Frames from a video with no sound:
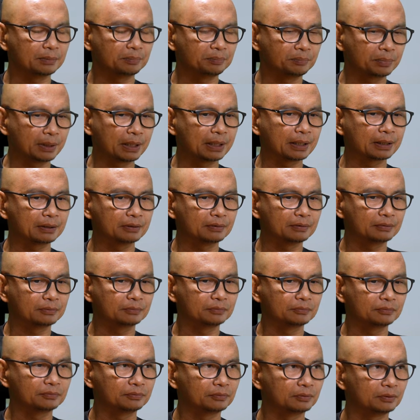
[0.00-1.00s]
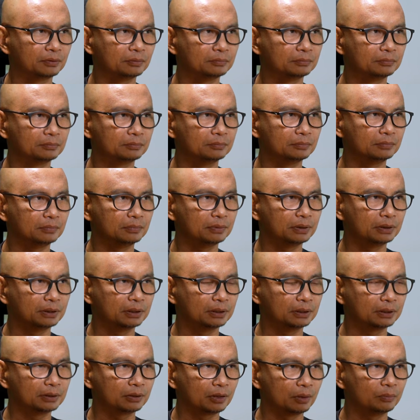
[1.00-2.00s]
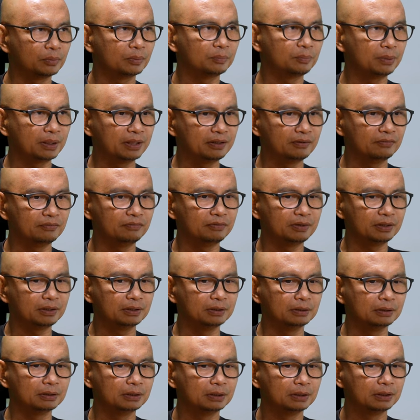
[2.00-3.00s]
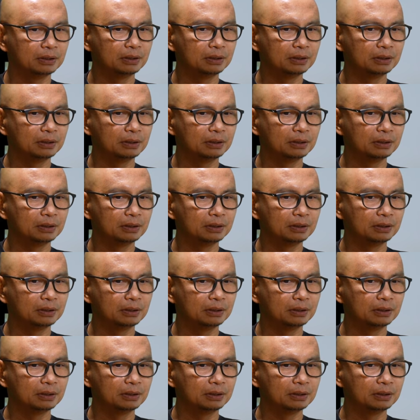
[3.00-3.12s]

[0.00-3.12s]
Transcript: apart from the common playing field